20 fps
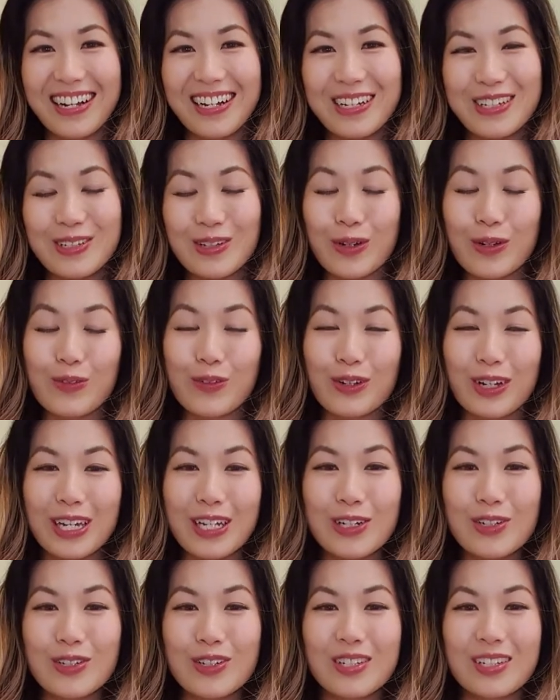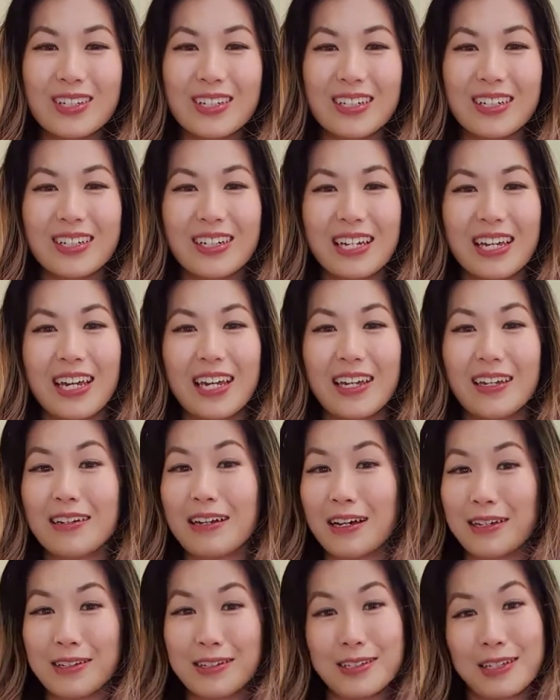So if you're interested in
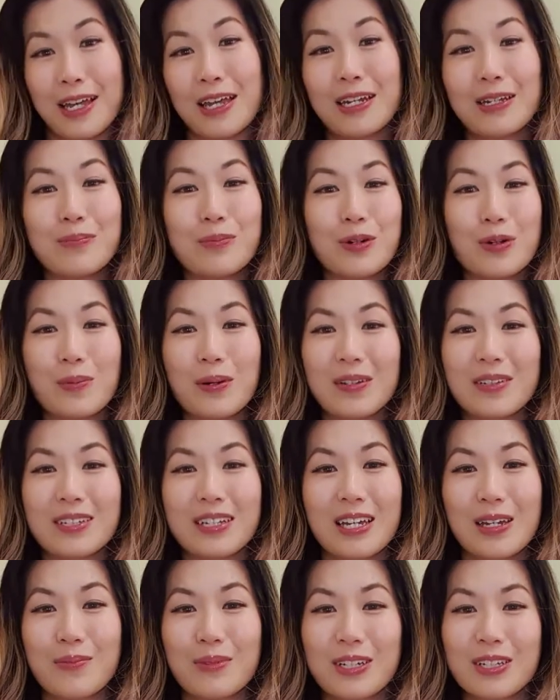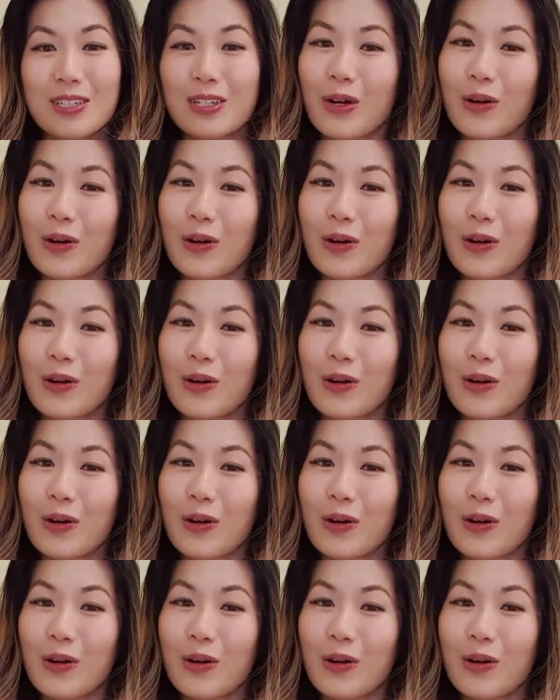understanding more about schemas,